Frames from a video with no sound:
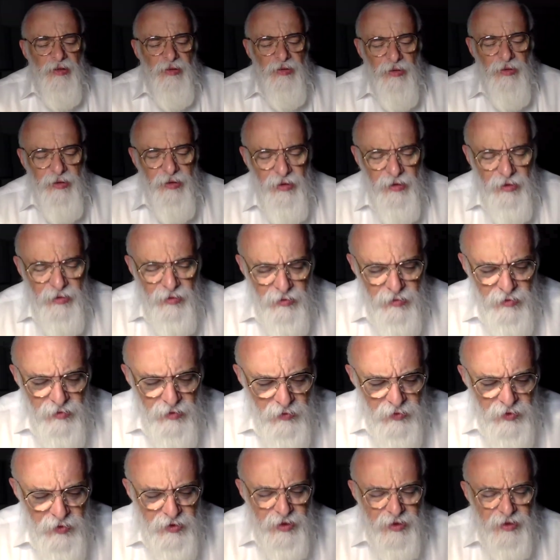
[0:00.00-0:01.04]
to the
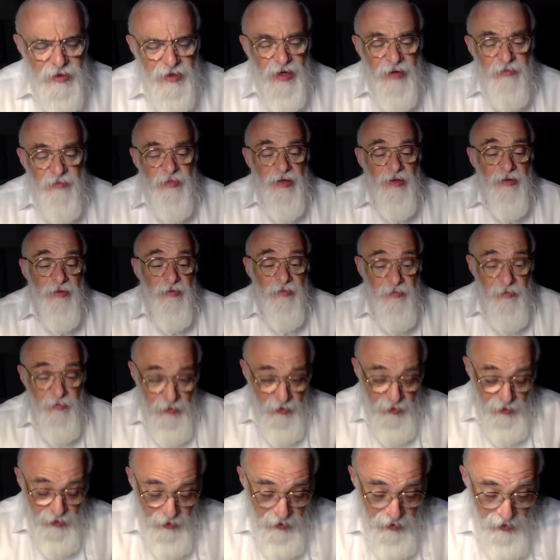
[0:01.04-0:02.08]
Gula, which is coming,
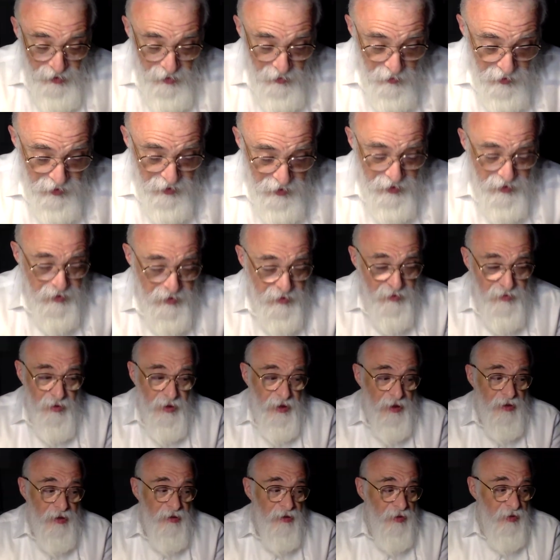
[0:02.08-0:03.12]
which is
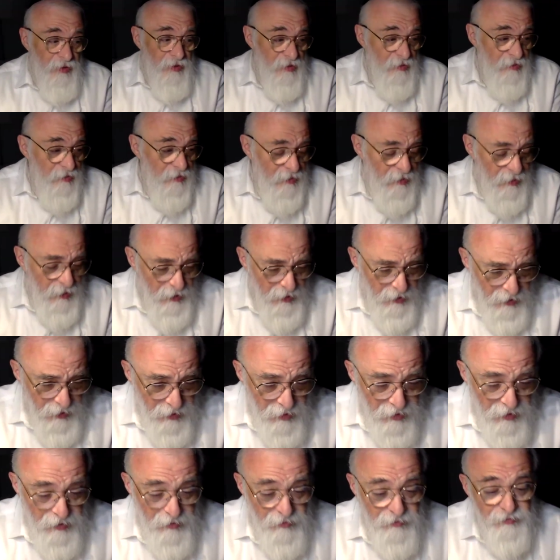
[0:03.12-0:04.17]
likened to a
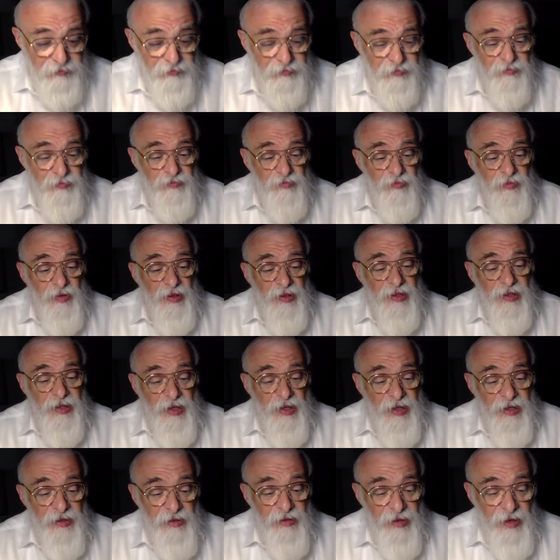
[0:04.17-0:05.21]
birth,
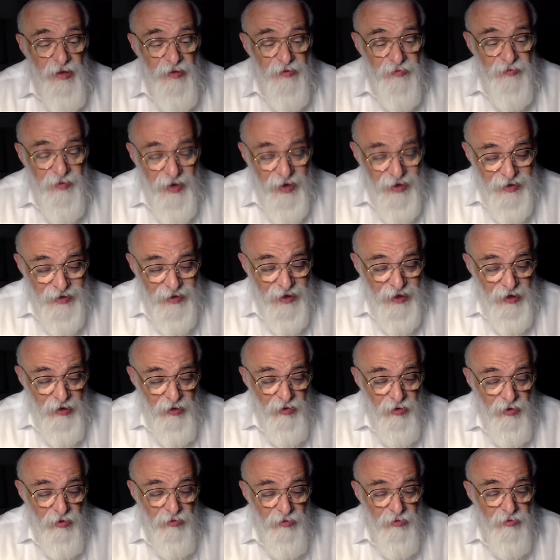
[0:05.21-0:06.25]
here,
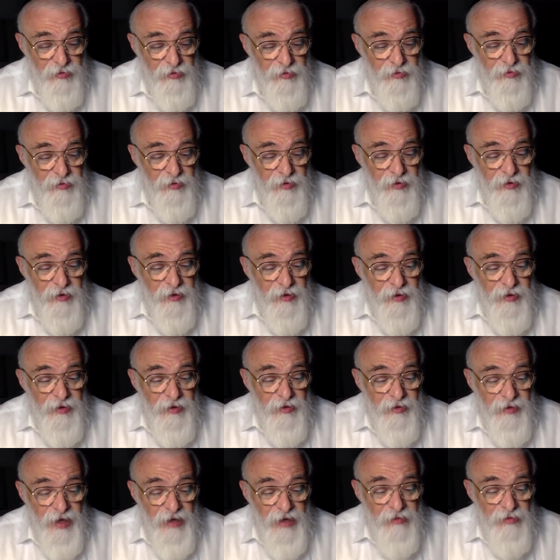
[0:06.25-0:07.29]
Havaya Echod,
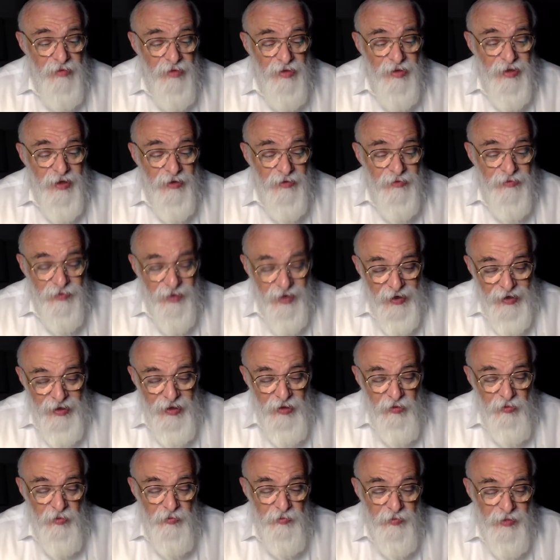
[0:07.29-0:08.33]
the Eivish
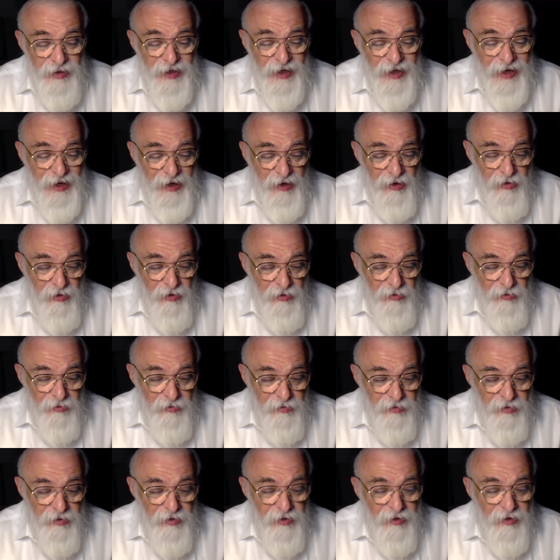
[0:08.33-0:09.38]
Havaya will be
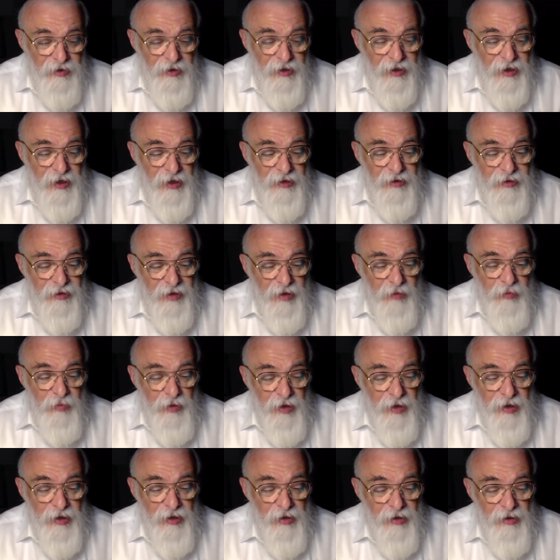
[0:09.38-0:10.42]
Echod, Al
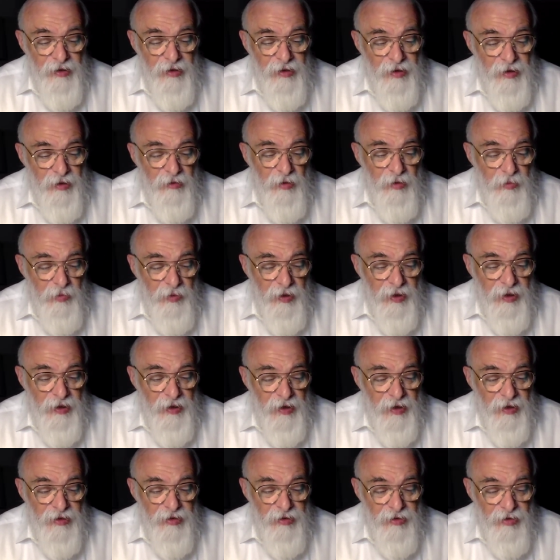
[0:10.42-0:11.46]
Yedei Gile
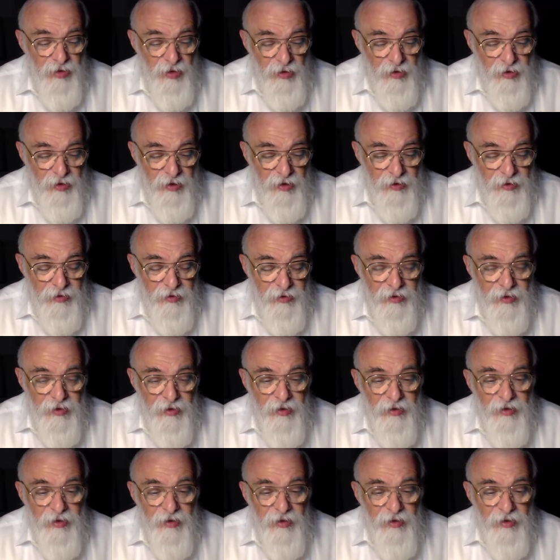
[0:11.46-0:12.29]
b'chinas Yochid,